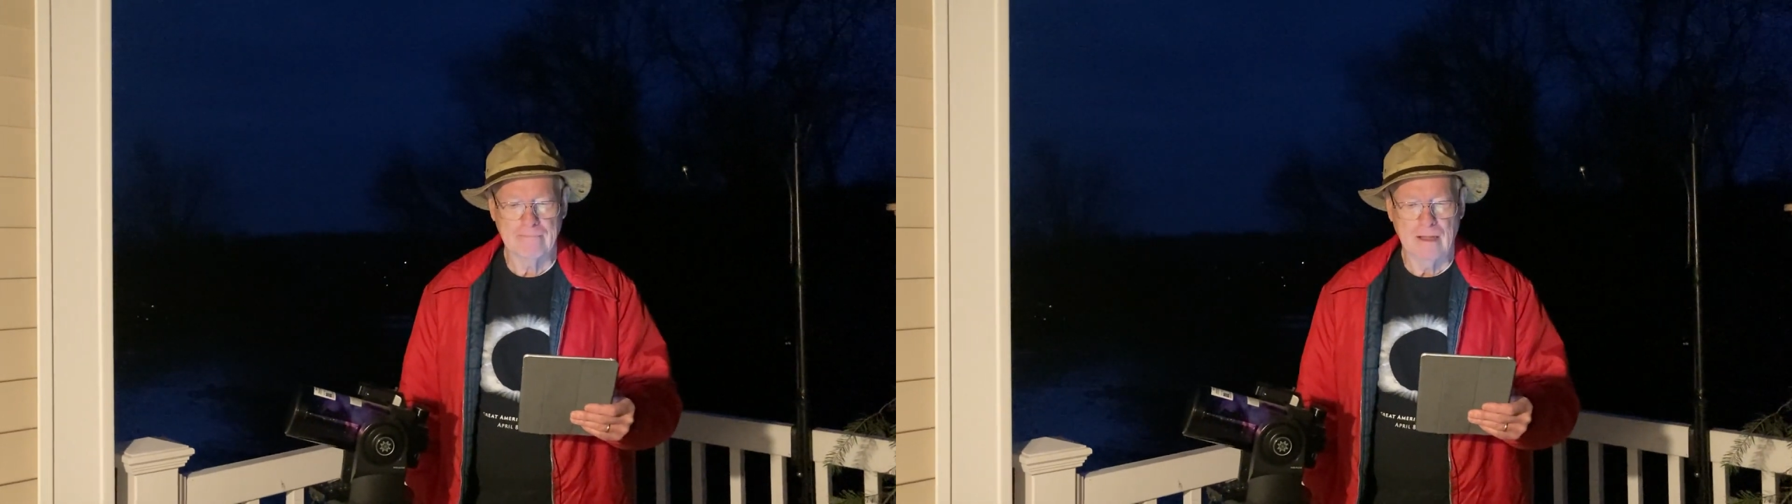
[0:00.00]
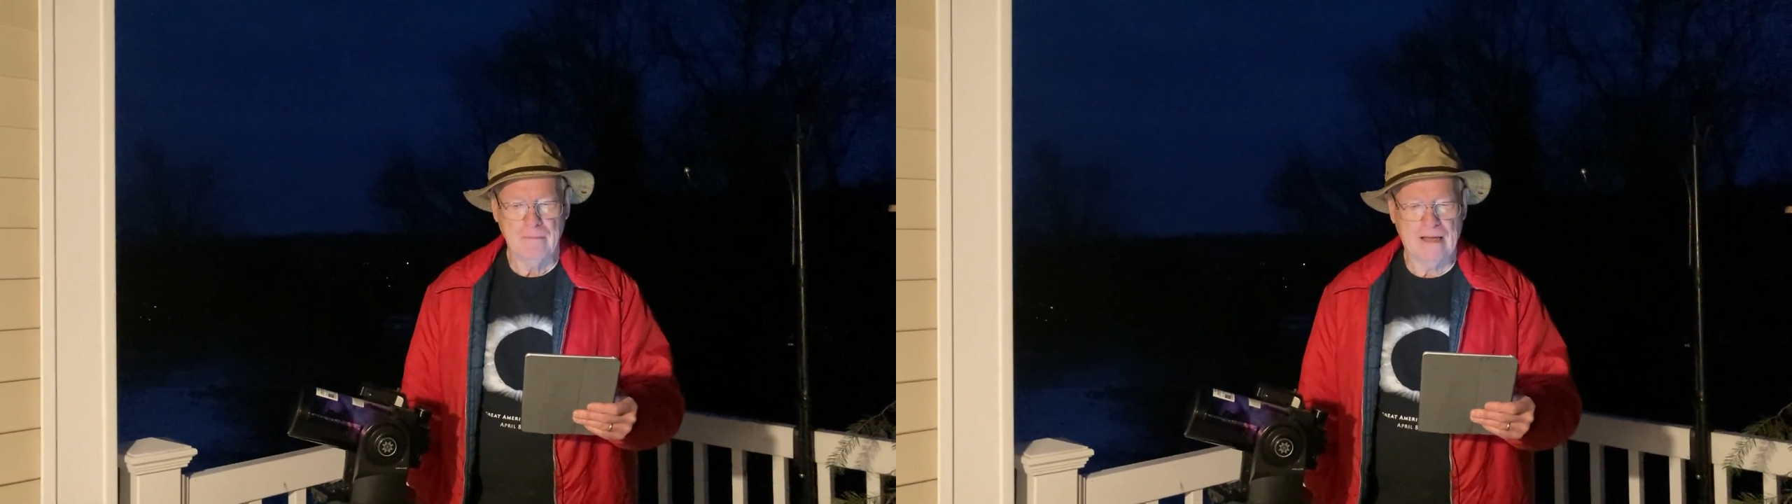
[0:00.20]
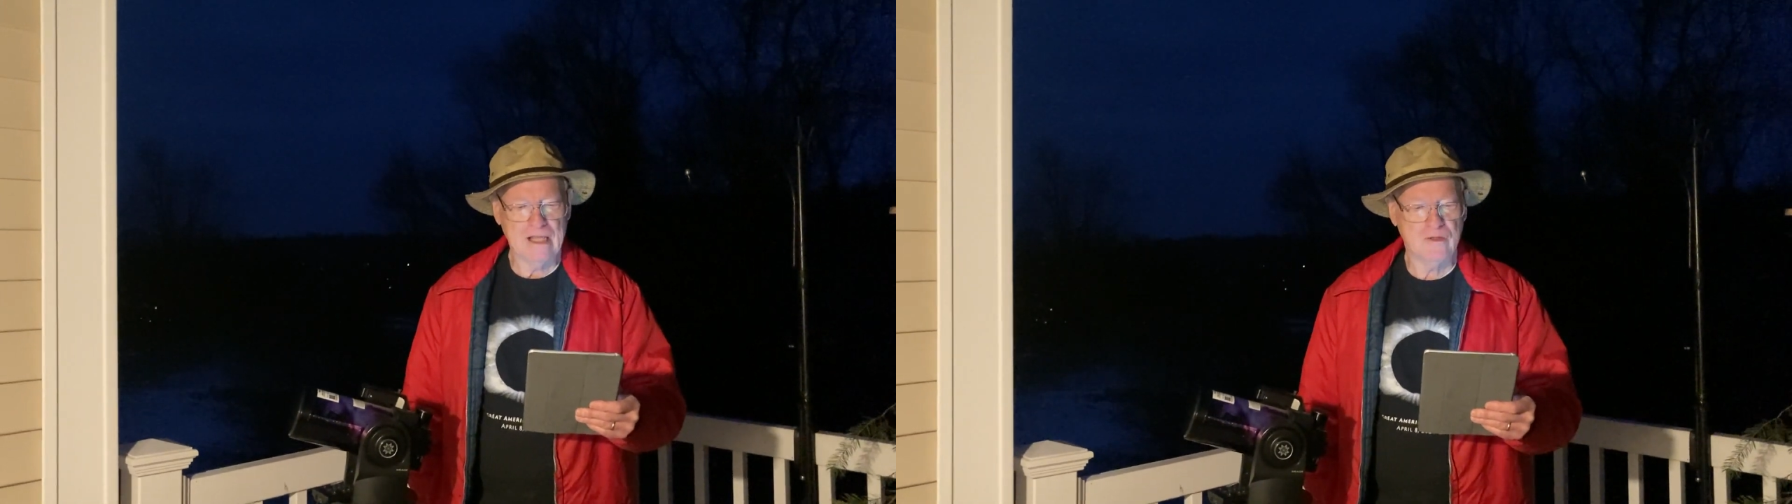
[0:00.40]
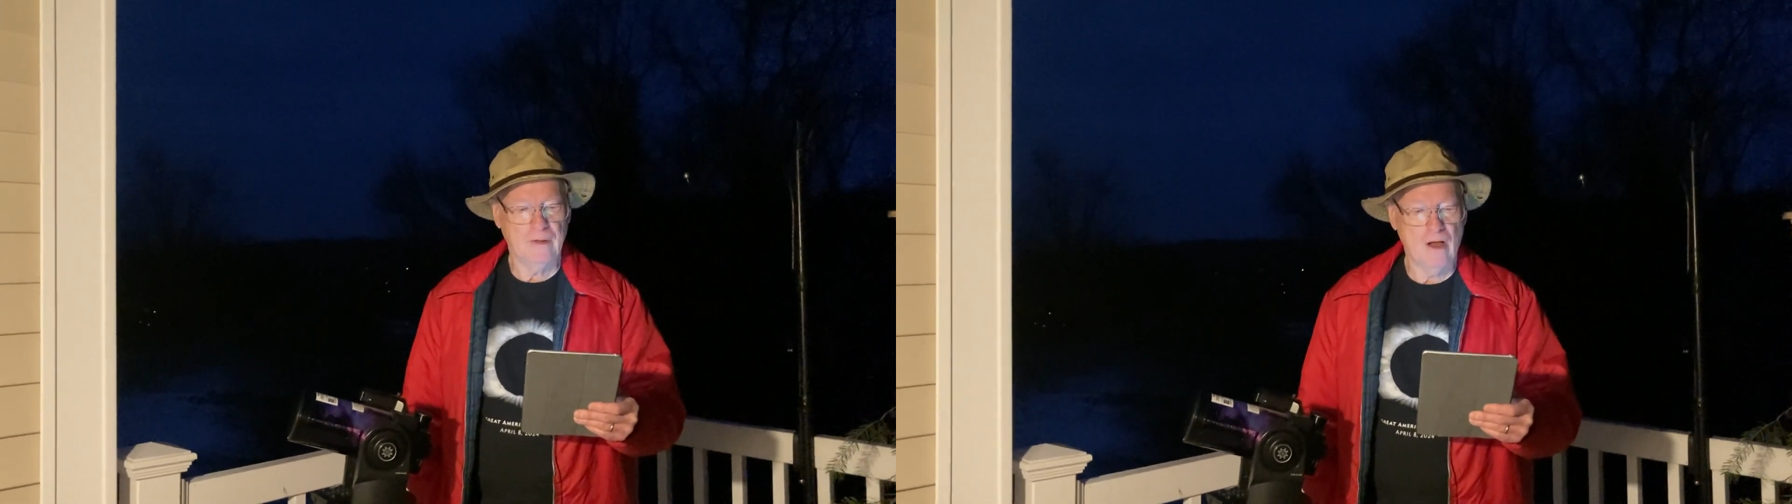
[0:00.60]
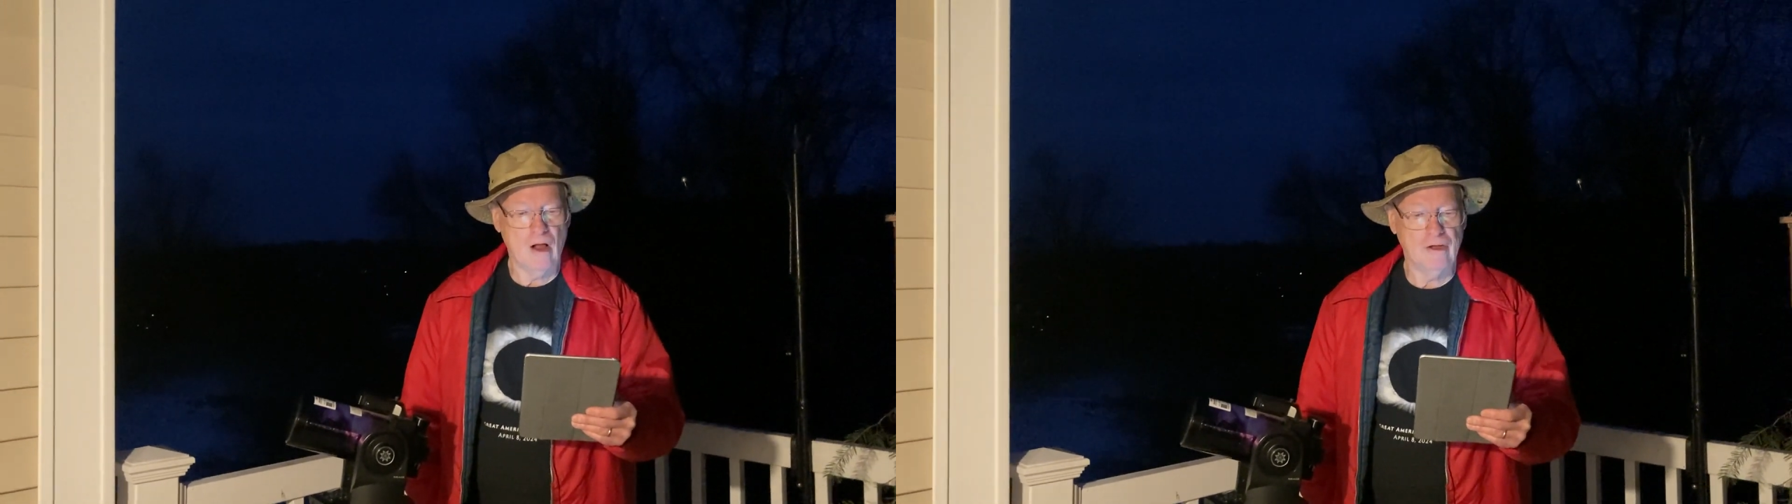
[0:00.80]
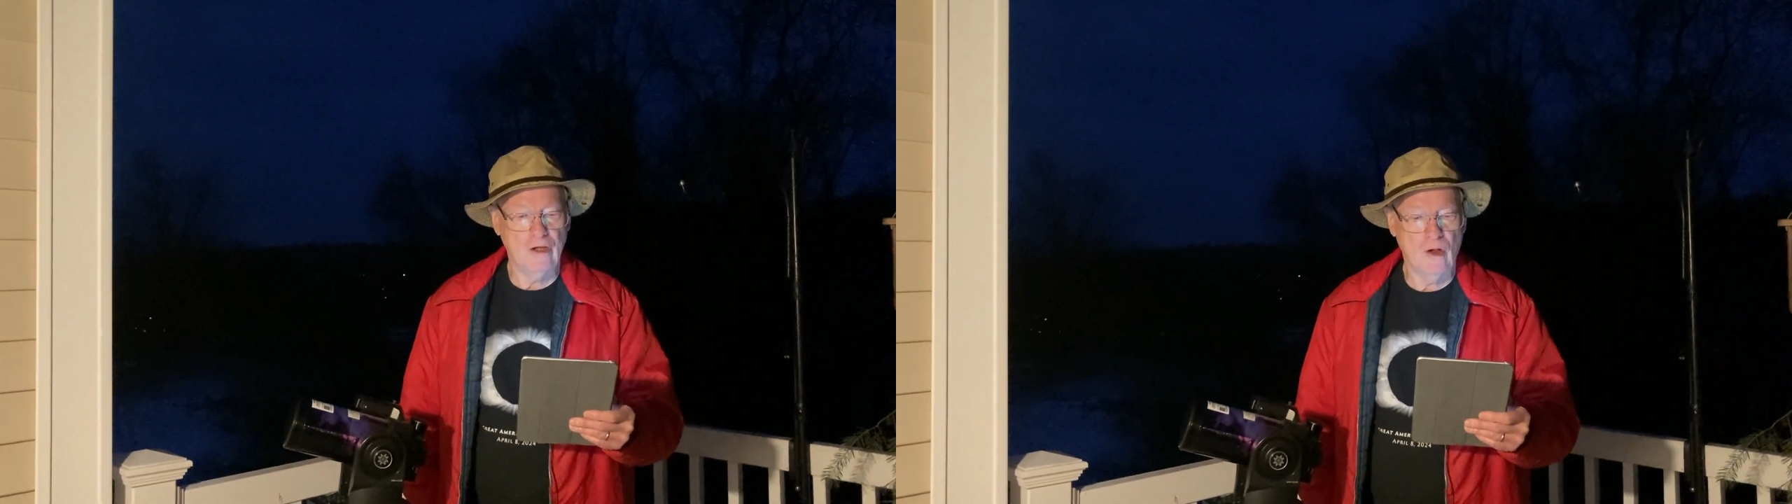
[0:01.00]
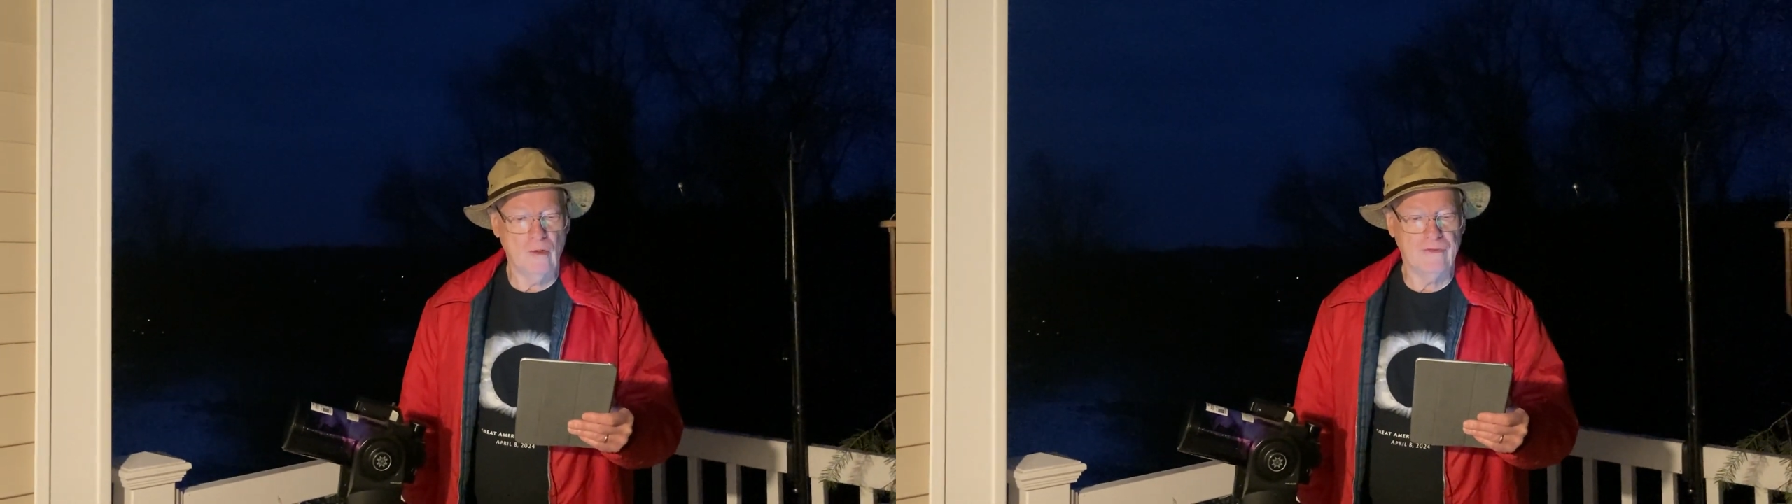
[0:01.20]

But as we all know,